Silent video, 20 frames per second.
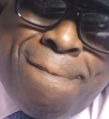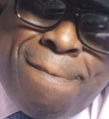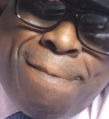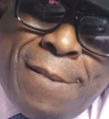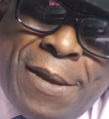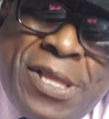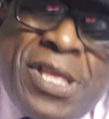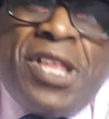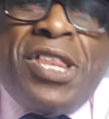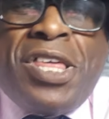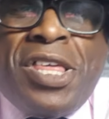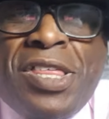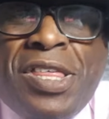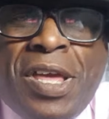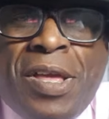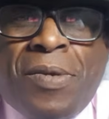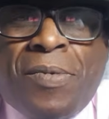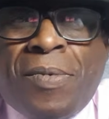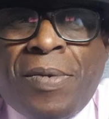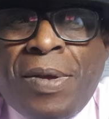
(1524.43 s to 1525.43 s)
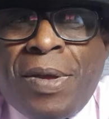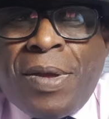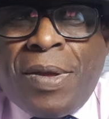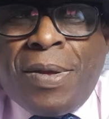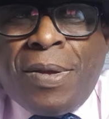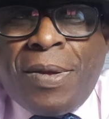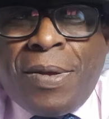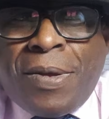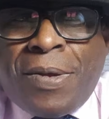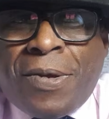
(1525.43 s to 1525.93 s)
And then he said,
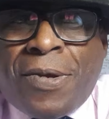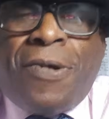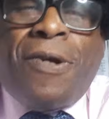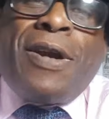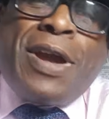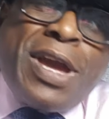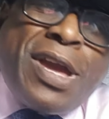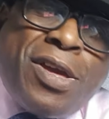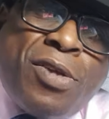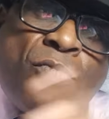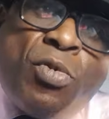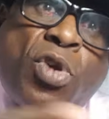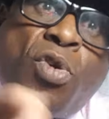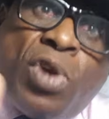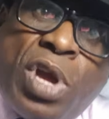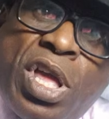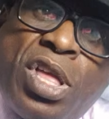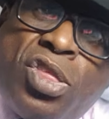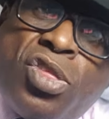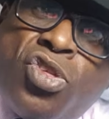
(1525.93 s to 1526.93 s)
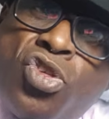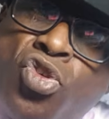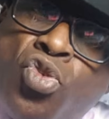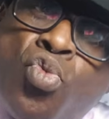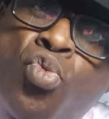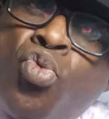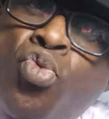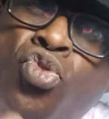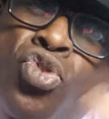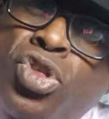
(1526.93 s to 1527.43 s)
crash, well, and you
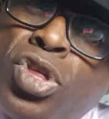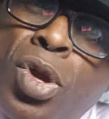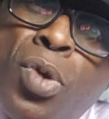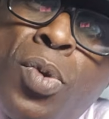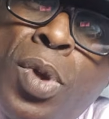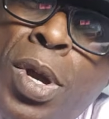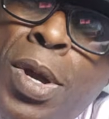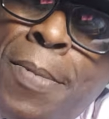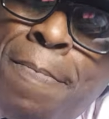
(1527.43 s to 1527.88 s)
also